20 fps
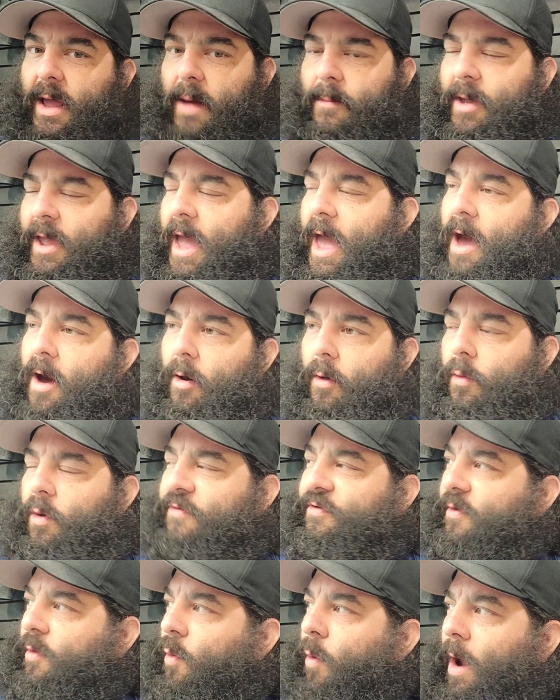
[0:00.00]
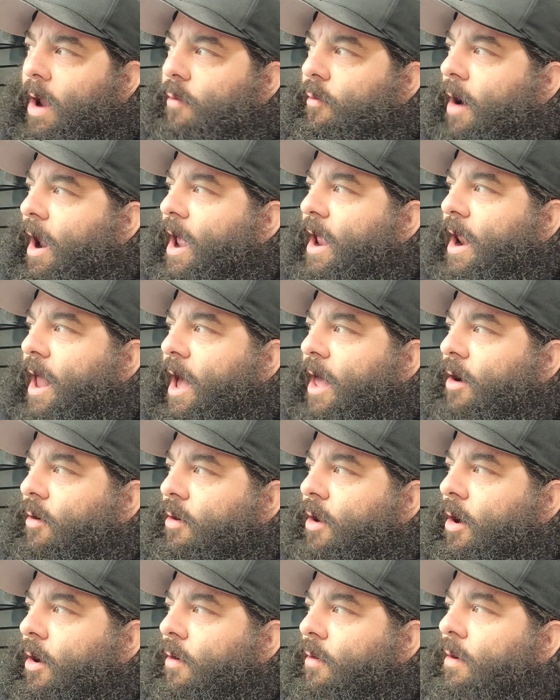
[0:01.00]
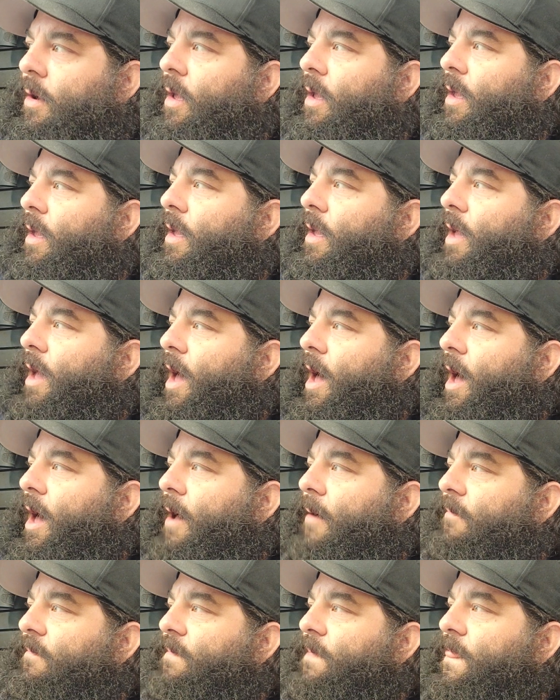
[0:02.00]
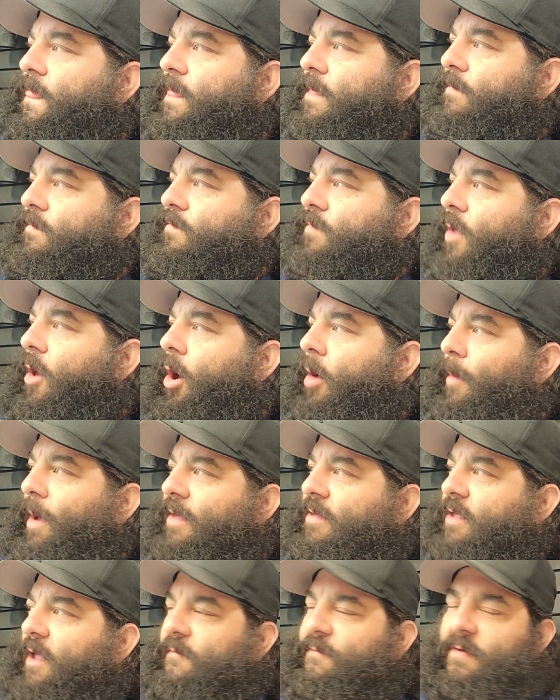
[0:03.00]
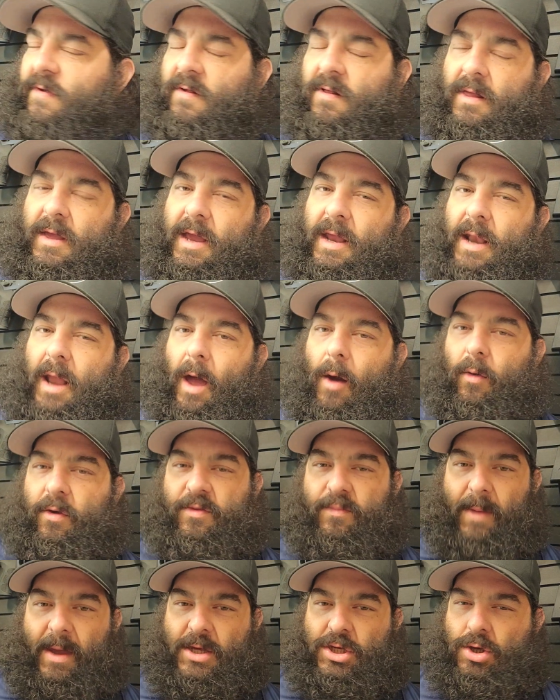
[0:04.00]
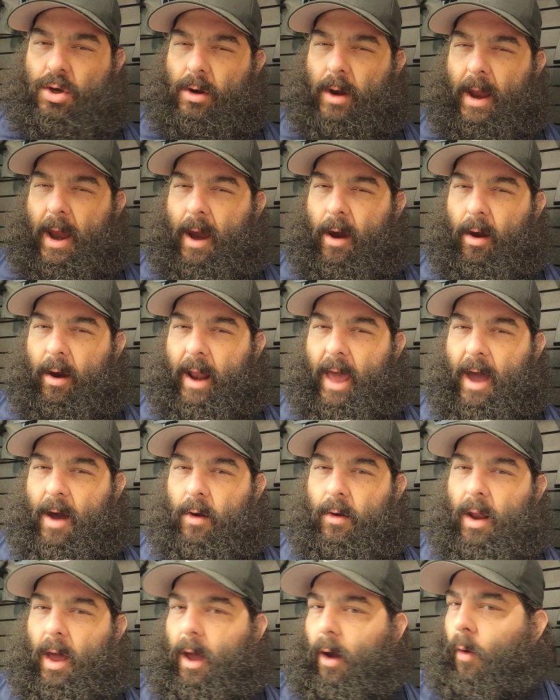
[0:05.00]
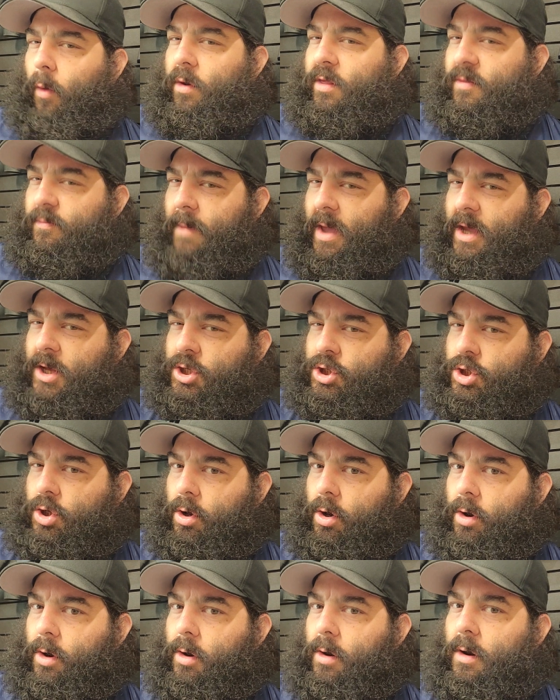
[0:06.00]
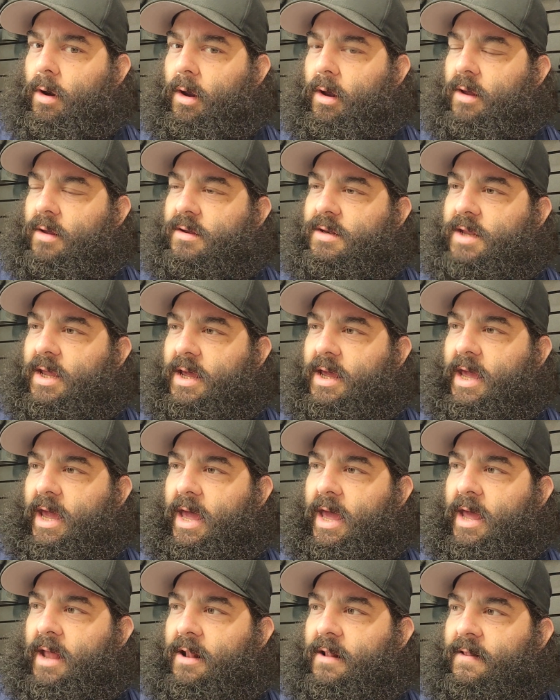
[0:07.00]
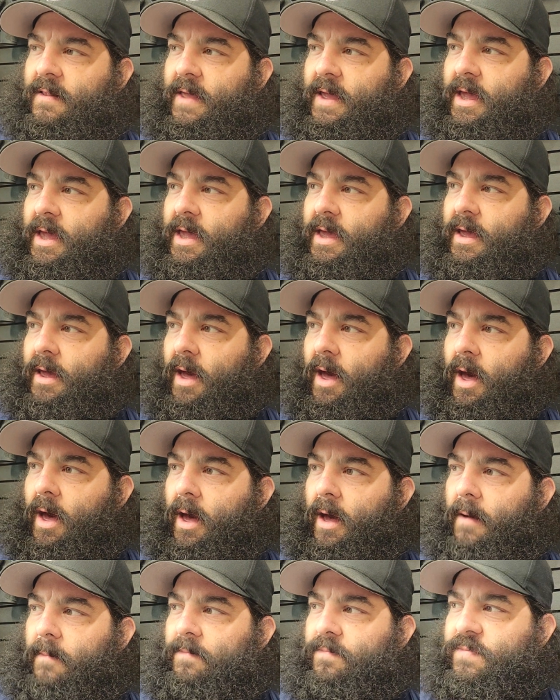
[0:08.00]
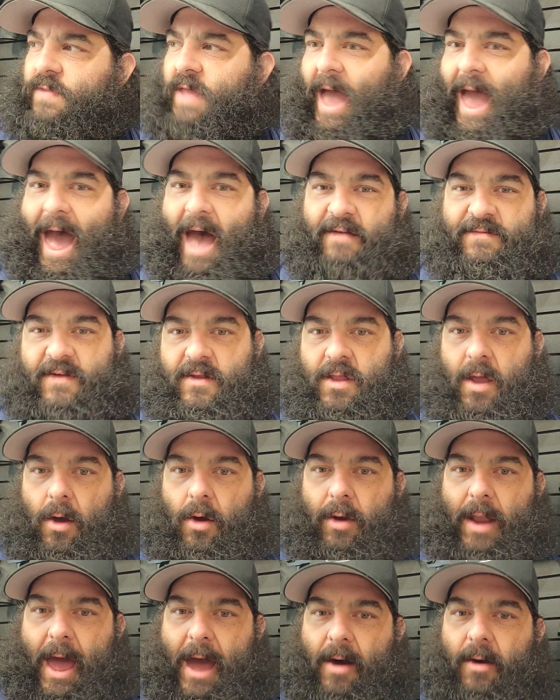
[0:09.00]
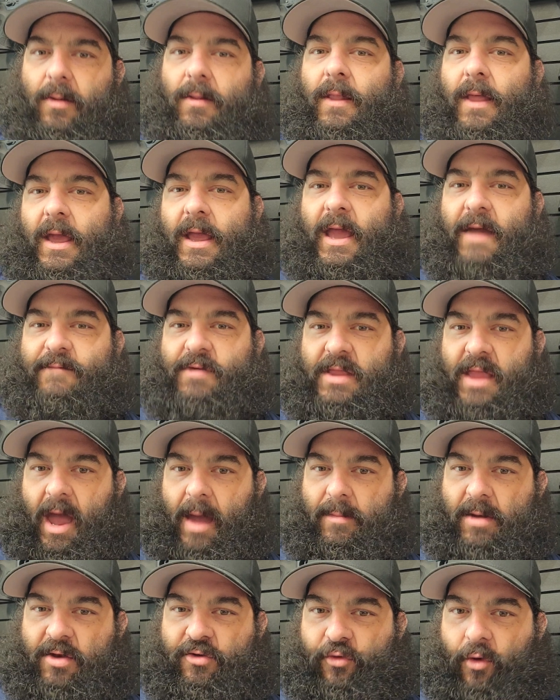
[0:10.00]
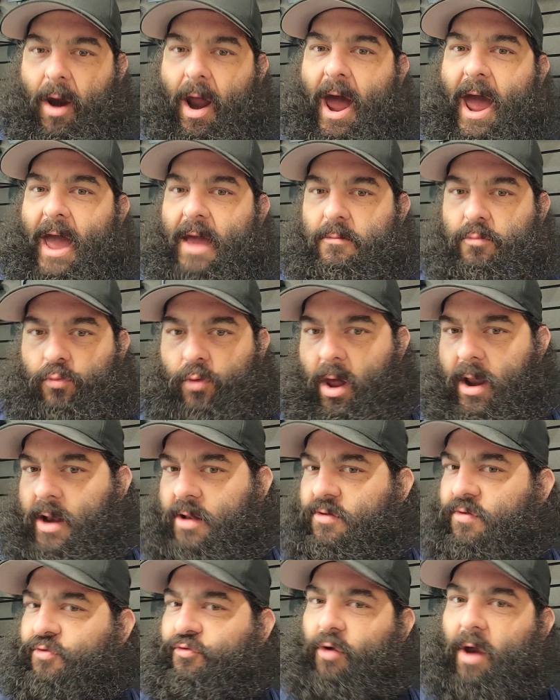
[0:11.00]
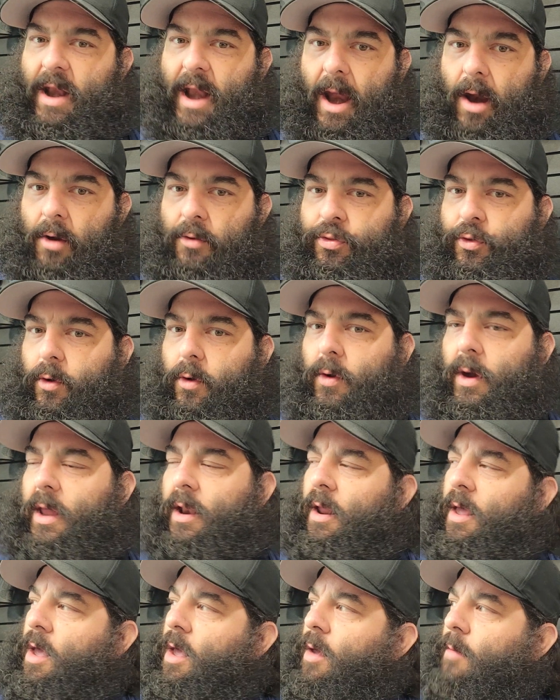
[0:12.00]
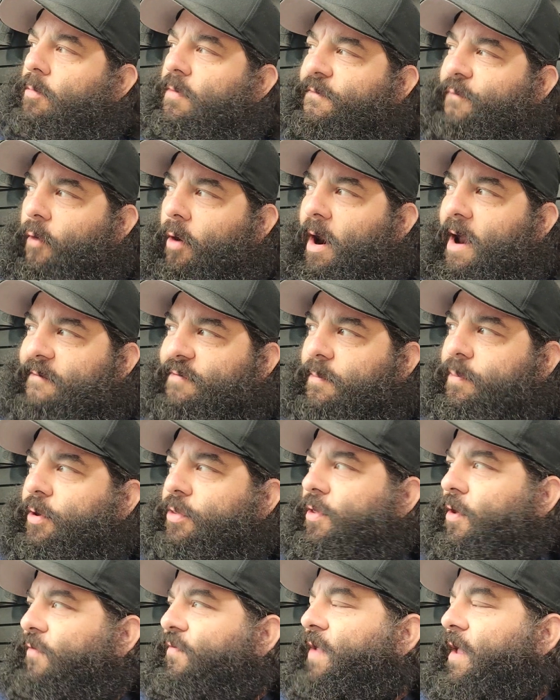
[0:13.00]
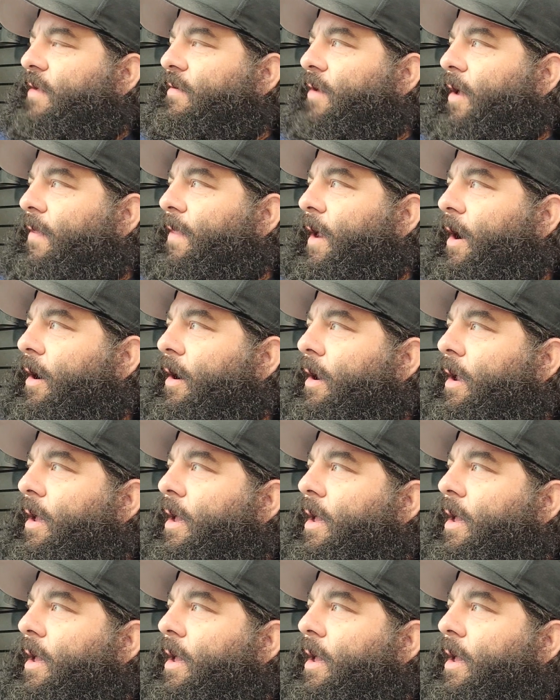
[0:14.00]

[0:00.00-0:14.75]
coming out wasn't quite right. I don't know. All my stuff is clean. I always make sure to air it out. I always make sure to get the acetone out, give it time to dry, run straight air through it before I ever put those things on there.